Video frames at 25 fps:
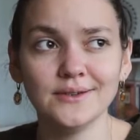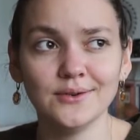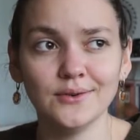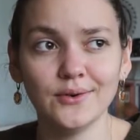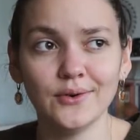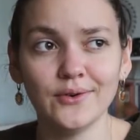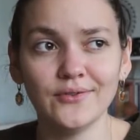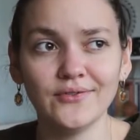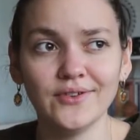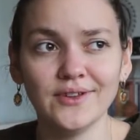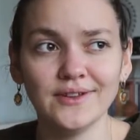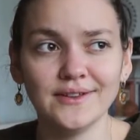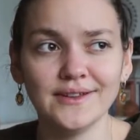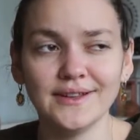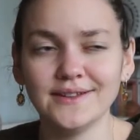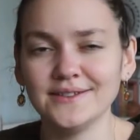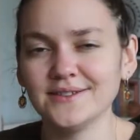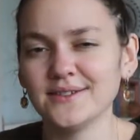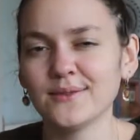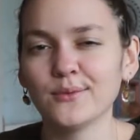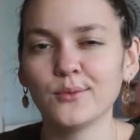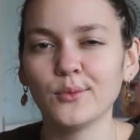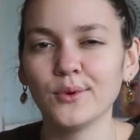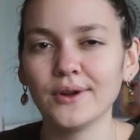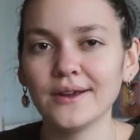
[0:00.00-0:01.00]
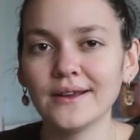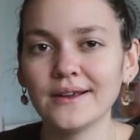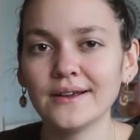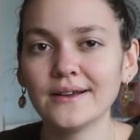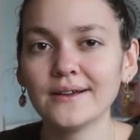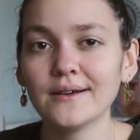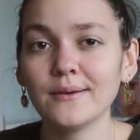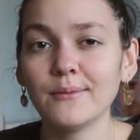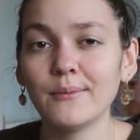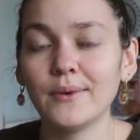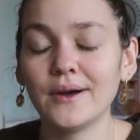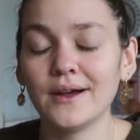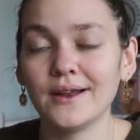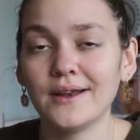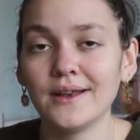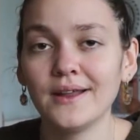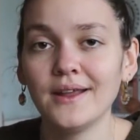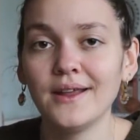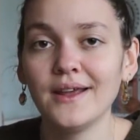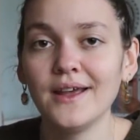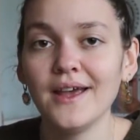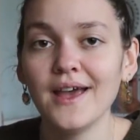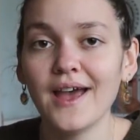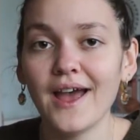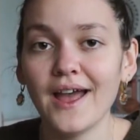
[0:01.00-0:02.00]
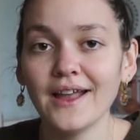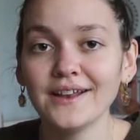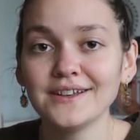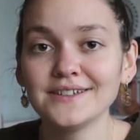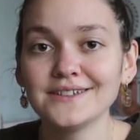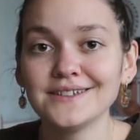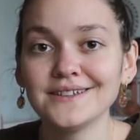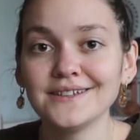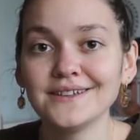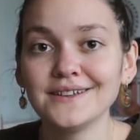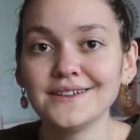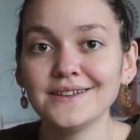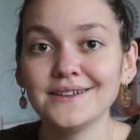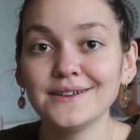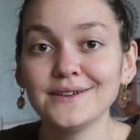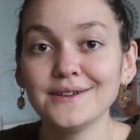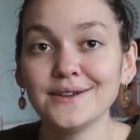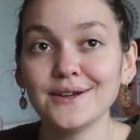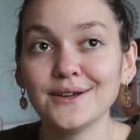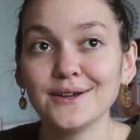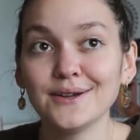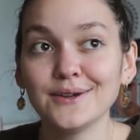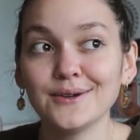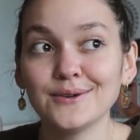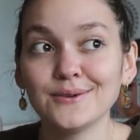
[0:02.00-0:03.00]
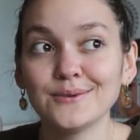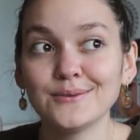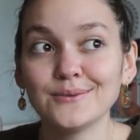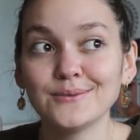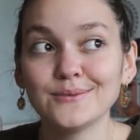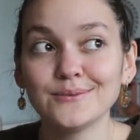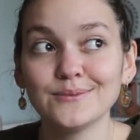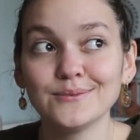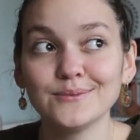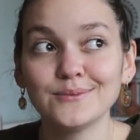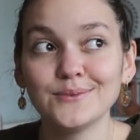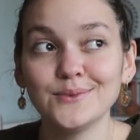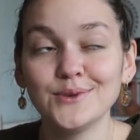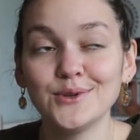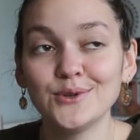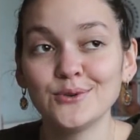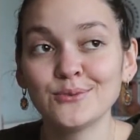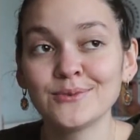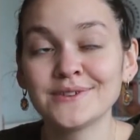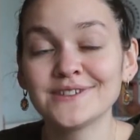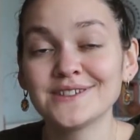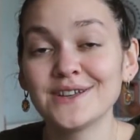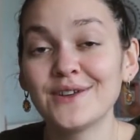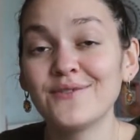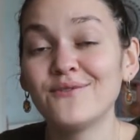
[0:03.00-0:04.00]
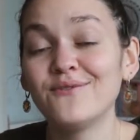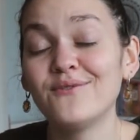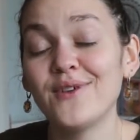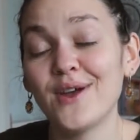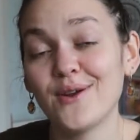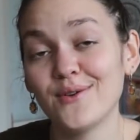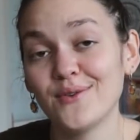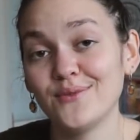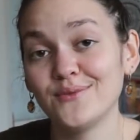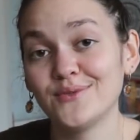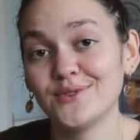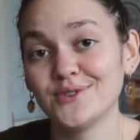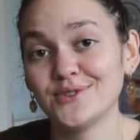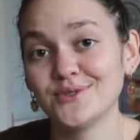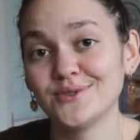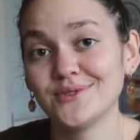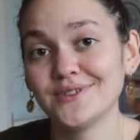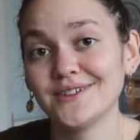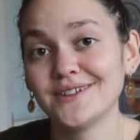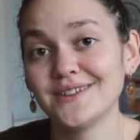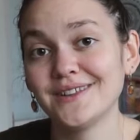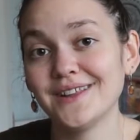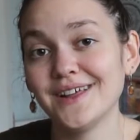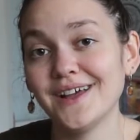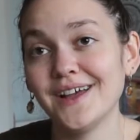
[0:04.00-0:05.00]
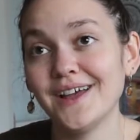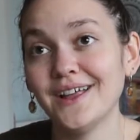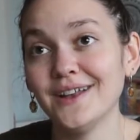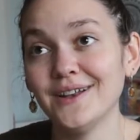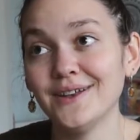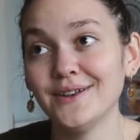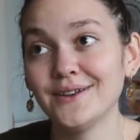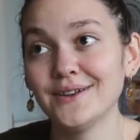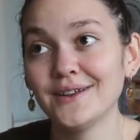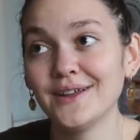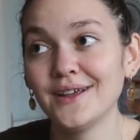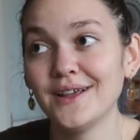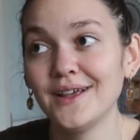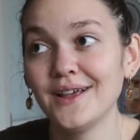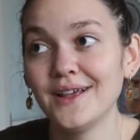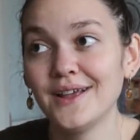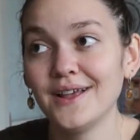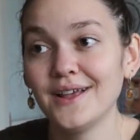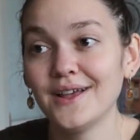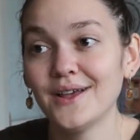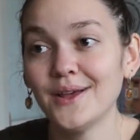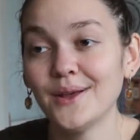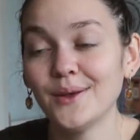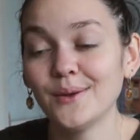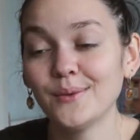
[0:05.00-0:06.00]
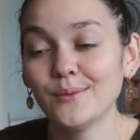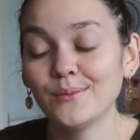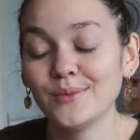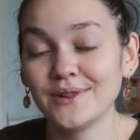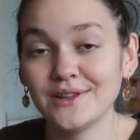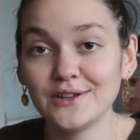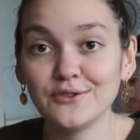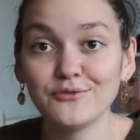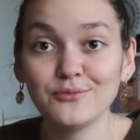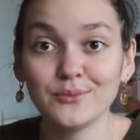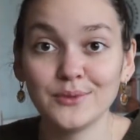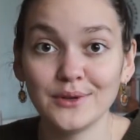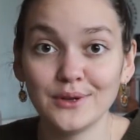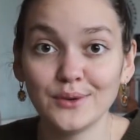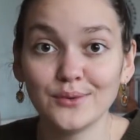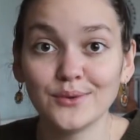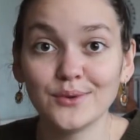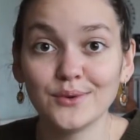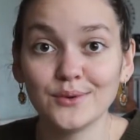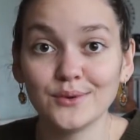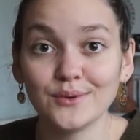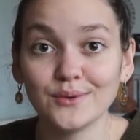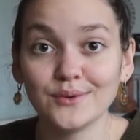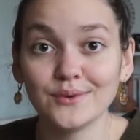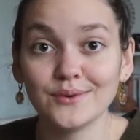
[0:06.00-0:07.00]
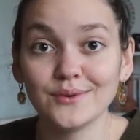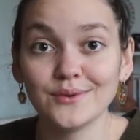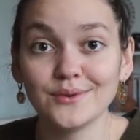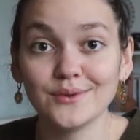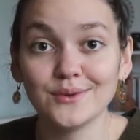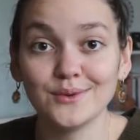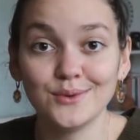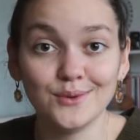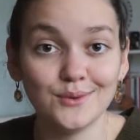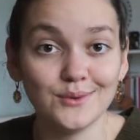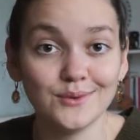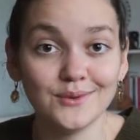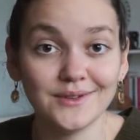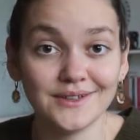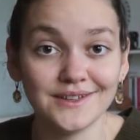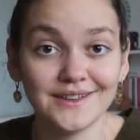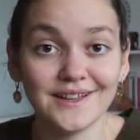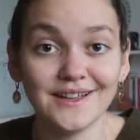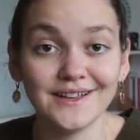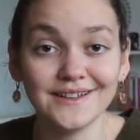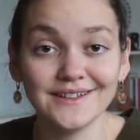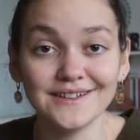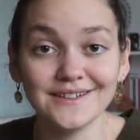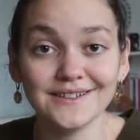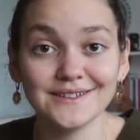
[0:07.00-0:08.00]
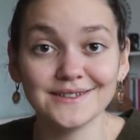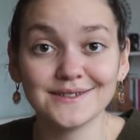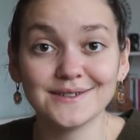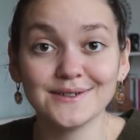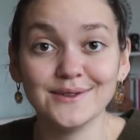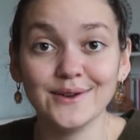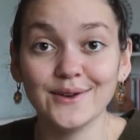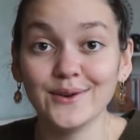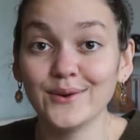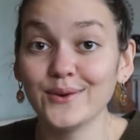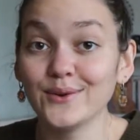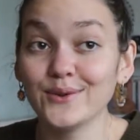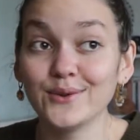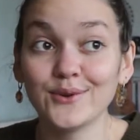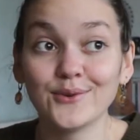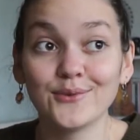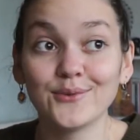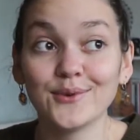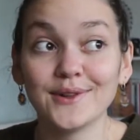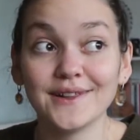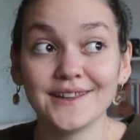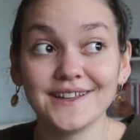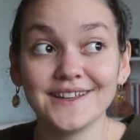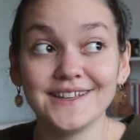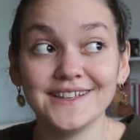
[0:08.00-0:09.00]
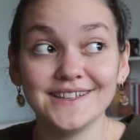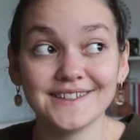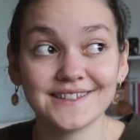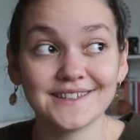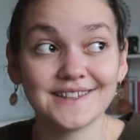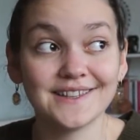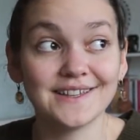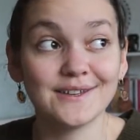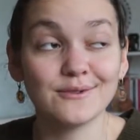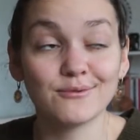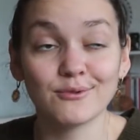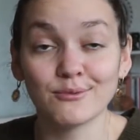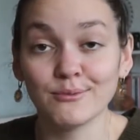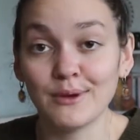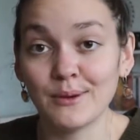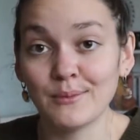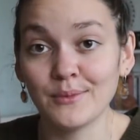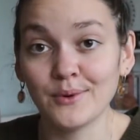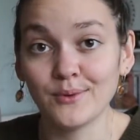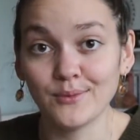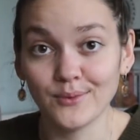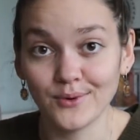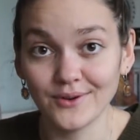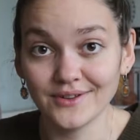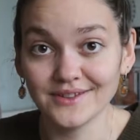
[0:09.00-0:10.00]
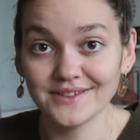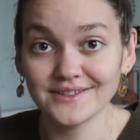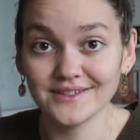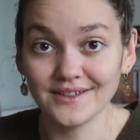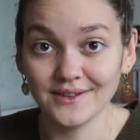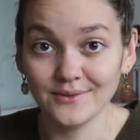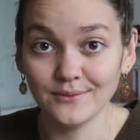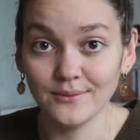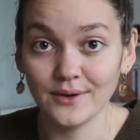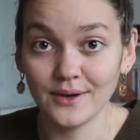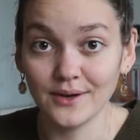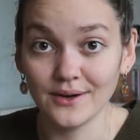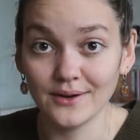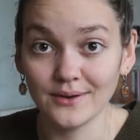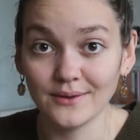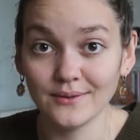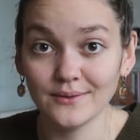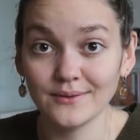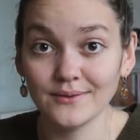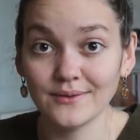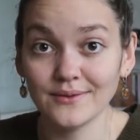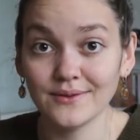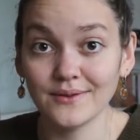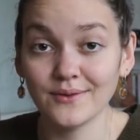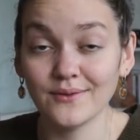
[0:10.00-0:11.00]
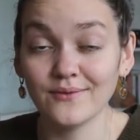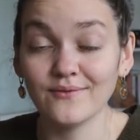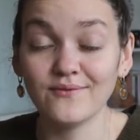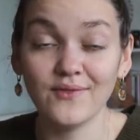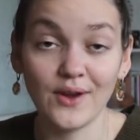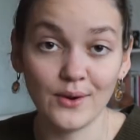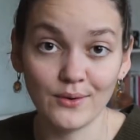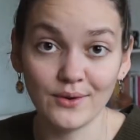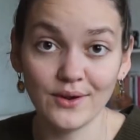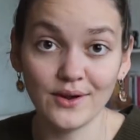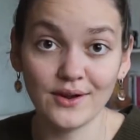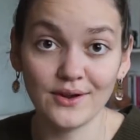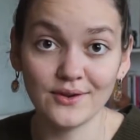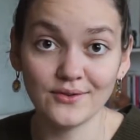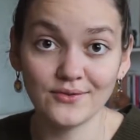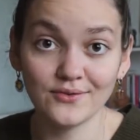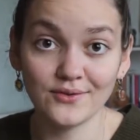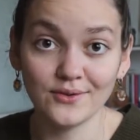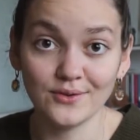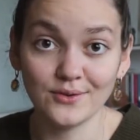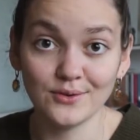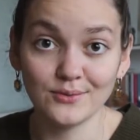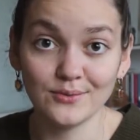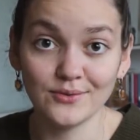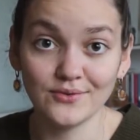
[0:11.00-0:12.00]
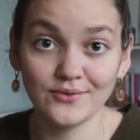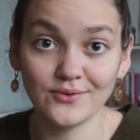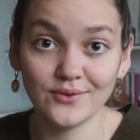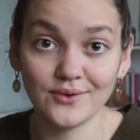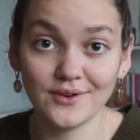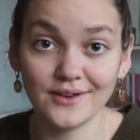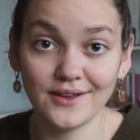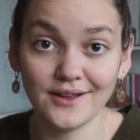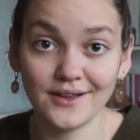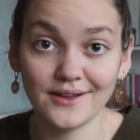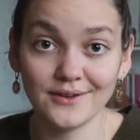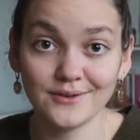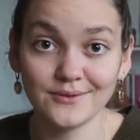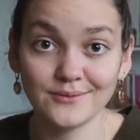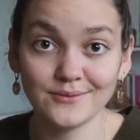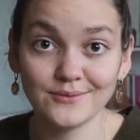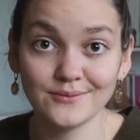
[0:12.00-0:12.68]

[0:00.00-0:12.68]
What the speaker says: or think that's weird, but actually we humans are very visual, and believe me, if you do it like this, you will easily remember words that were very hard for you before that.